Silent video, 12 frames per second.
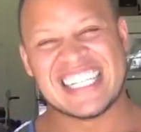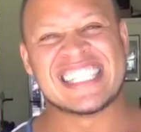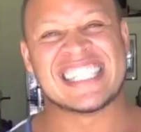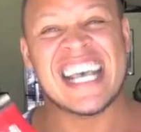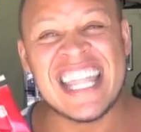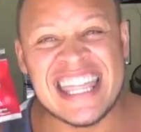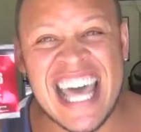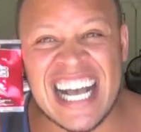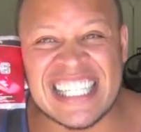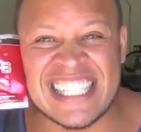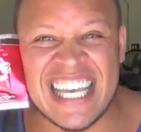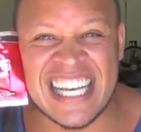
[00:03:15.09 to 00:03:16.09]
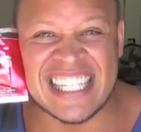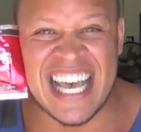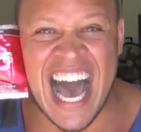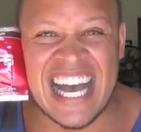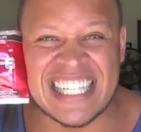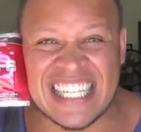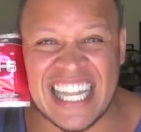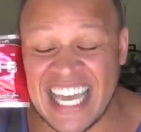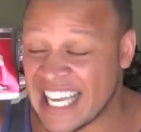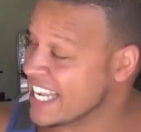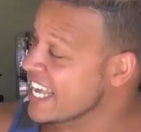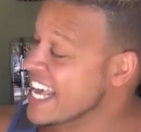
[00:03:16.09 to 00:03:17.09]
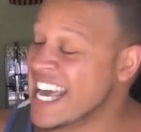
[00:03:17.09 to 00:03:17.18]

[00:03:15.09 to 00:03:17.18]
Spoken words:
Synthetic 6 Isolate.